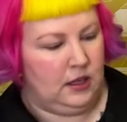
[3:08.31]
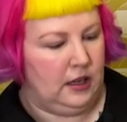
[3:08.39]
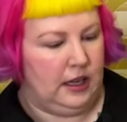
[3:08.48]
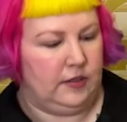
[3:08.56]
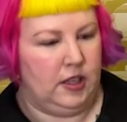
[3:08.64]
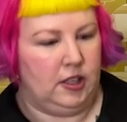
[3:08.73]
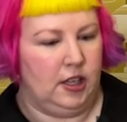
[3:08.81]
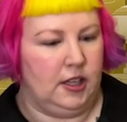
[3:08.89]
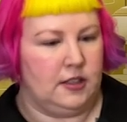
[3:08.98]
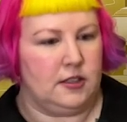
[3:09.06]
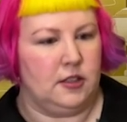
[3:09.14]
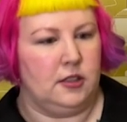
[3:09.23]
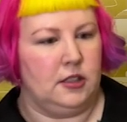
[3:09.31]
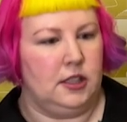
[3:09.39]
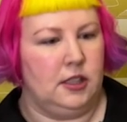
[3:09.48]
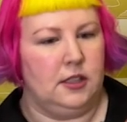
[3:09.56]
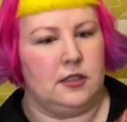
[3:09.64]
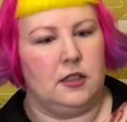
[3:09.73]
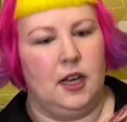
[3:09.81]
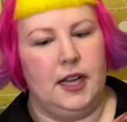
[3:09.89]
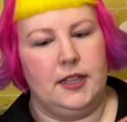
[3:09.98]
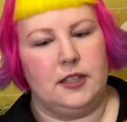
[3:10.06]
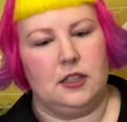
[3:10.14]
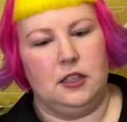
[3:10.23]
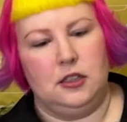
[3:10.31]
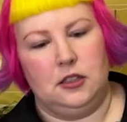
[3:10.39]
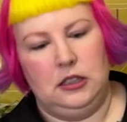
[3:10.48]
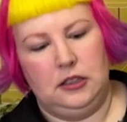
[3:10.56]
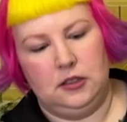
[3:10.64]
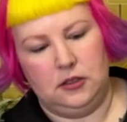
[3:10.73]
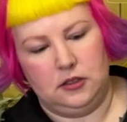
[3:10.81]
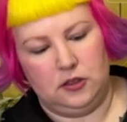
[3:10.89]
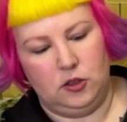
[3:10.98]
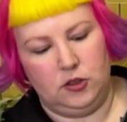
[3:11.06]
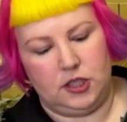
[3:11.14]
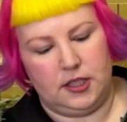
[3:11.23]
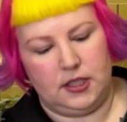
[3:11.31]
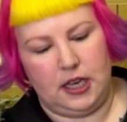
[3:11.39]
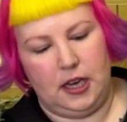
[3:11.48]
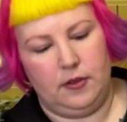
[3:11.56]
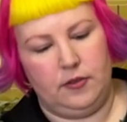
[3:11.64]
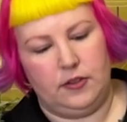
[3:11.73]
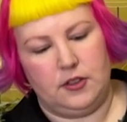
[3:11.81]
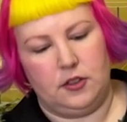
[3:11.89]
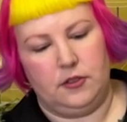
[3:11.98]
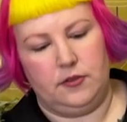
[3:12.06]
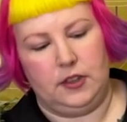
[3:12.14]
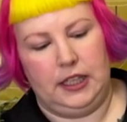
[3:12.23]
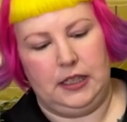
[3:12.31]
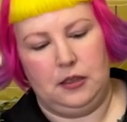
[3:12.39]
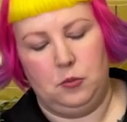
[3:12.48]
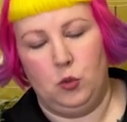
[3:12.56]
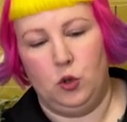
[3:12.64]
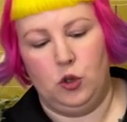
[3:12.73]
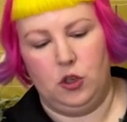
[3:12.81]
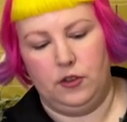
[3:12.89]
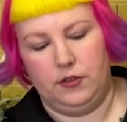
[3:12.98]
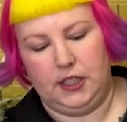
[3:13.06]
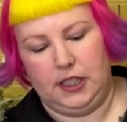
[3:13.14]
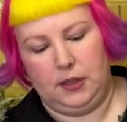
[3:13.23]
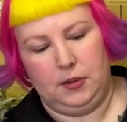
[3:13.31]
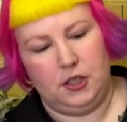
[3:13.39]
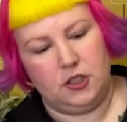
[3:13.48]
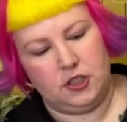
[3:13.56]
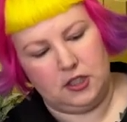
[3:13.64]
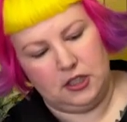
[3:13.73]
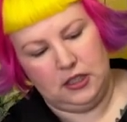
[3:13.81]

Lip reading: And then yeah, so the sides are all just have sort of like more of the image.